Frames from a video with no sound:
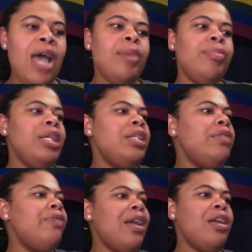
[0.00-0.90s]
Bitch,
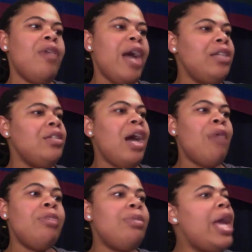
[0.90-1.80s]
if I know I ain't do it, I
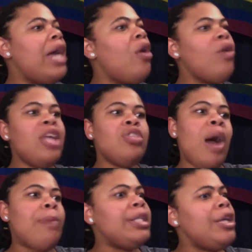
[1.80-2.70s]
would have been like, okay, so
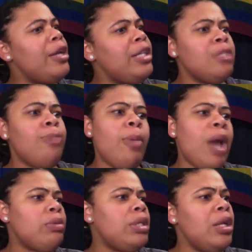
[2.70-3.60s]
I was here at this moment.
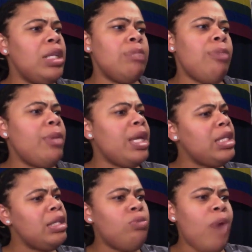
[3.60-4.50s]
I was here at this moment. And
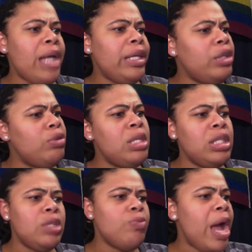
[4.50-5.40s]
this is why I didn't do this.
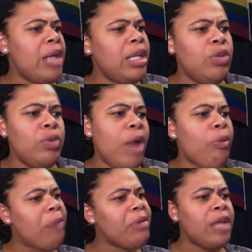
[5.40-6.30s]
This is why I didn't do that.
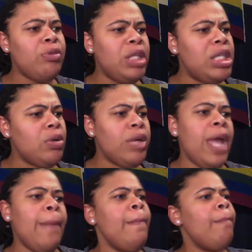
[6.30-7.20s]
Why would I do this?
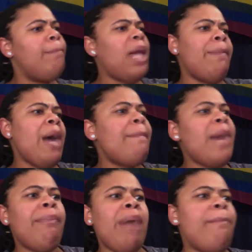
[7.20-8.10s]
Okay. Pop, pop,
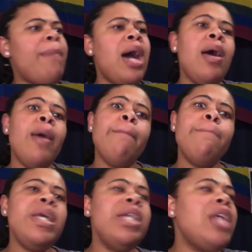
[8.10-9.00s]
pop, pop, pop.
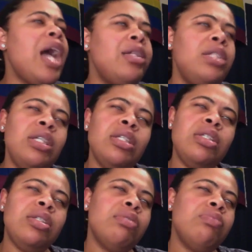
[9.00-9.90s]
Bitch, I just.